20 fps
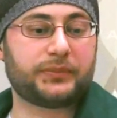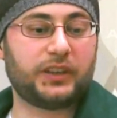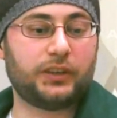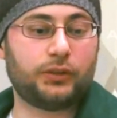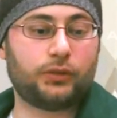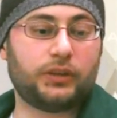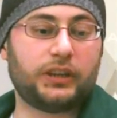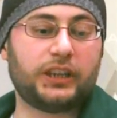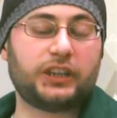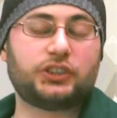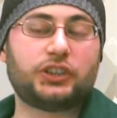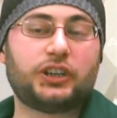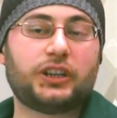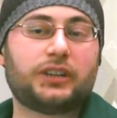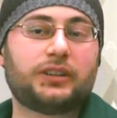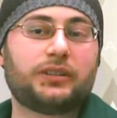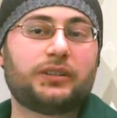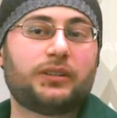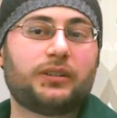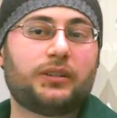
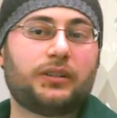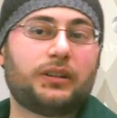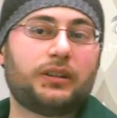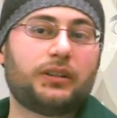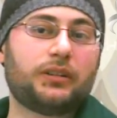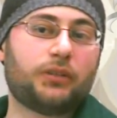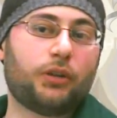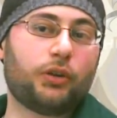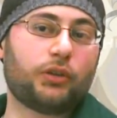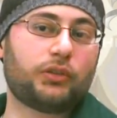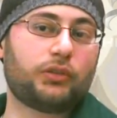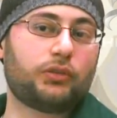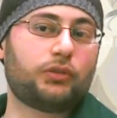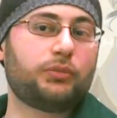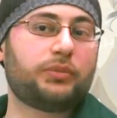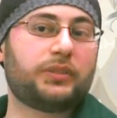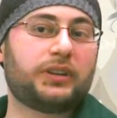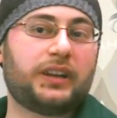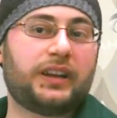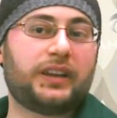Indonesia, also
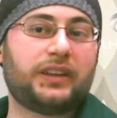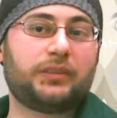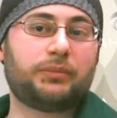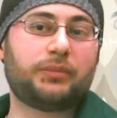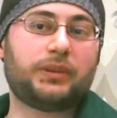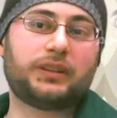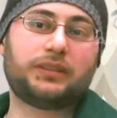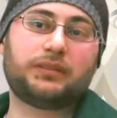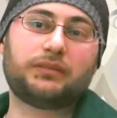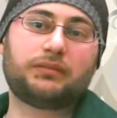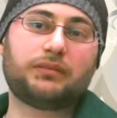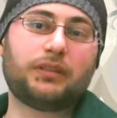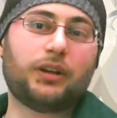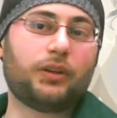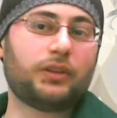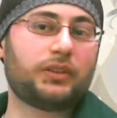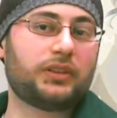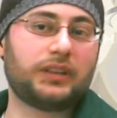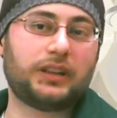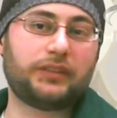super nice, but
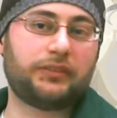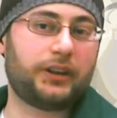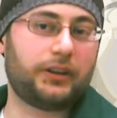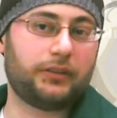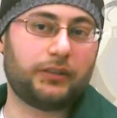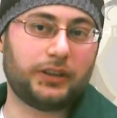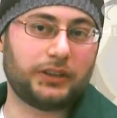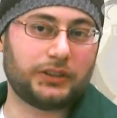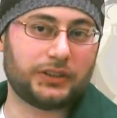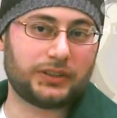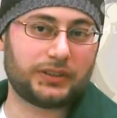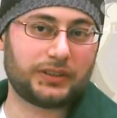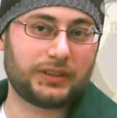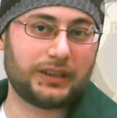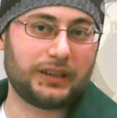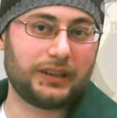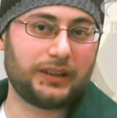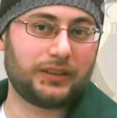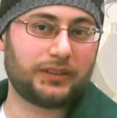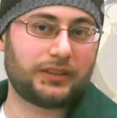also not very religious.
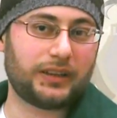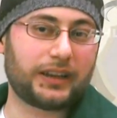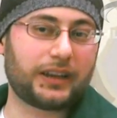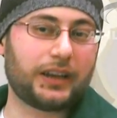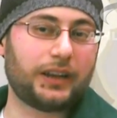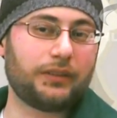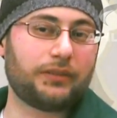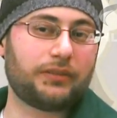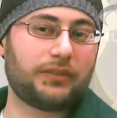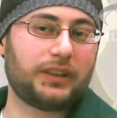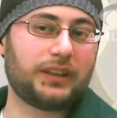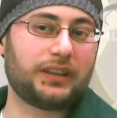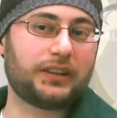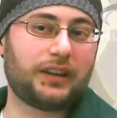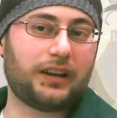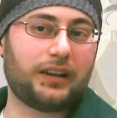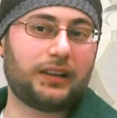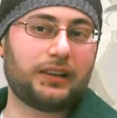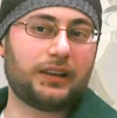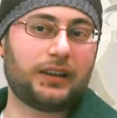So I kind of
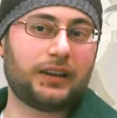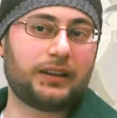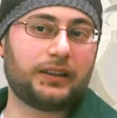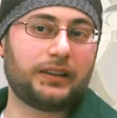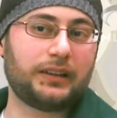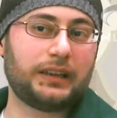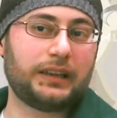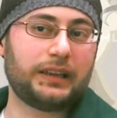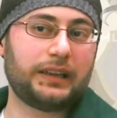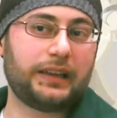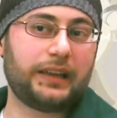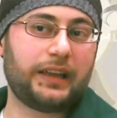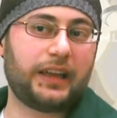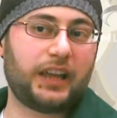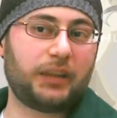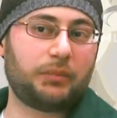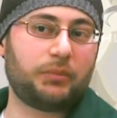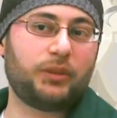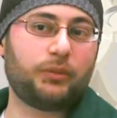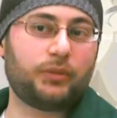think Allah
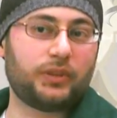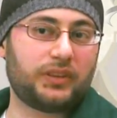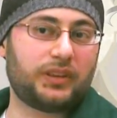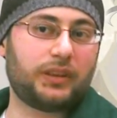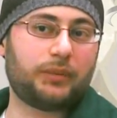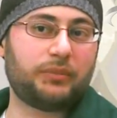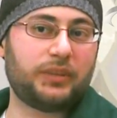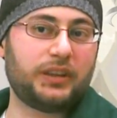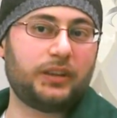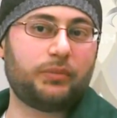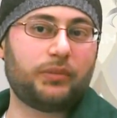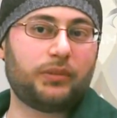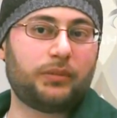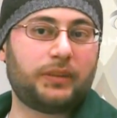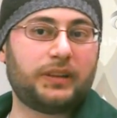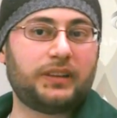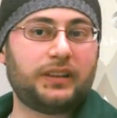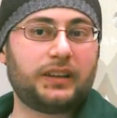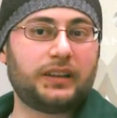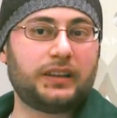had me with some people,
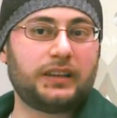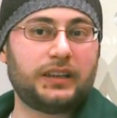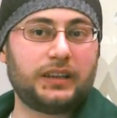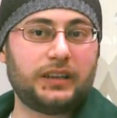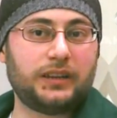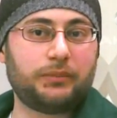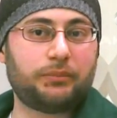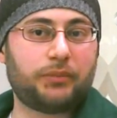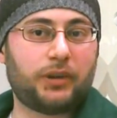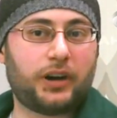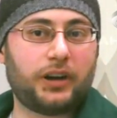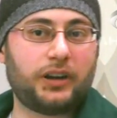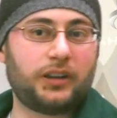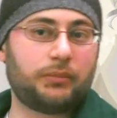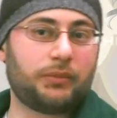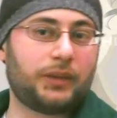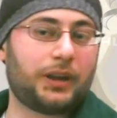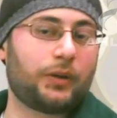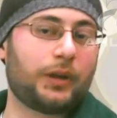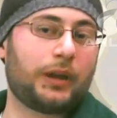but then He
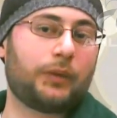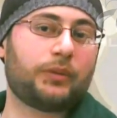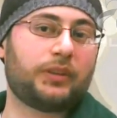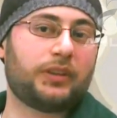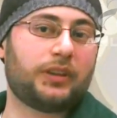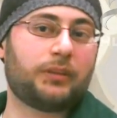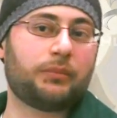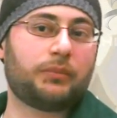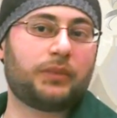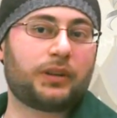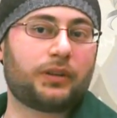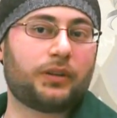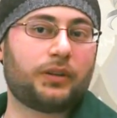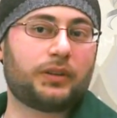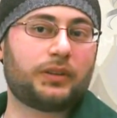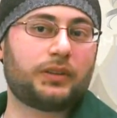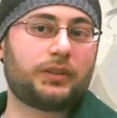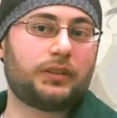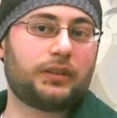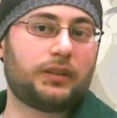parted my way with them
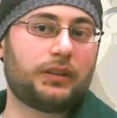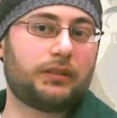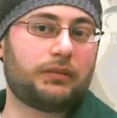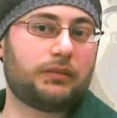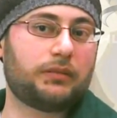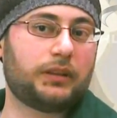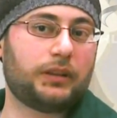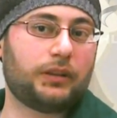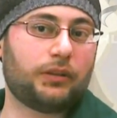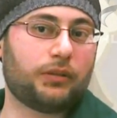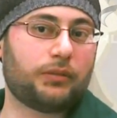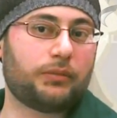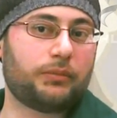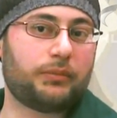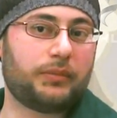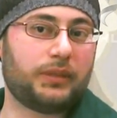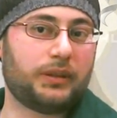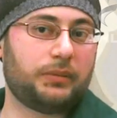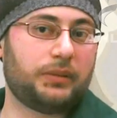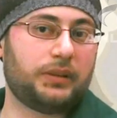because, you know,
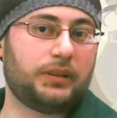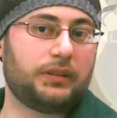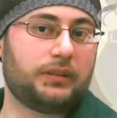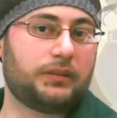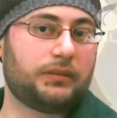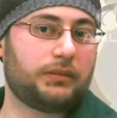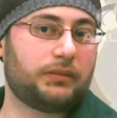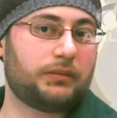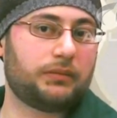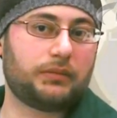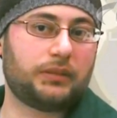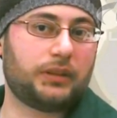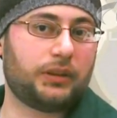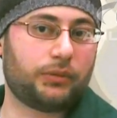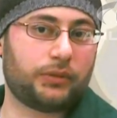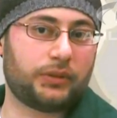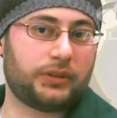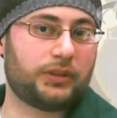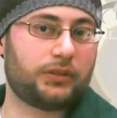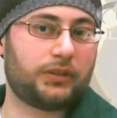maybe they
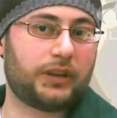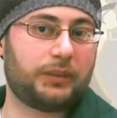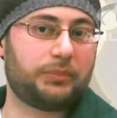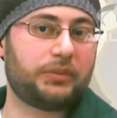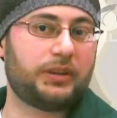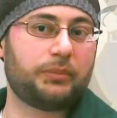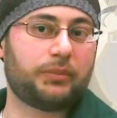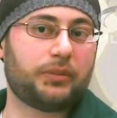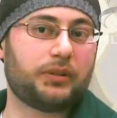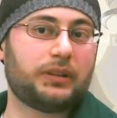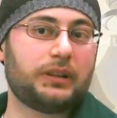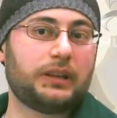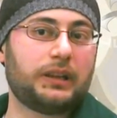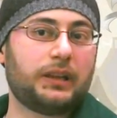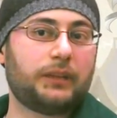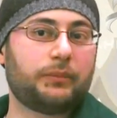weren't the right people.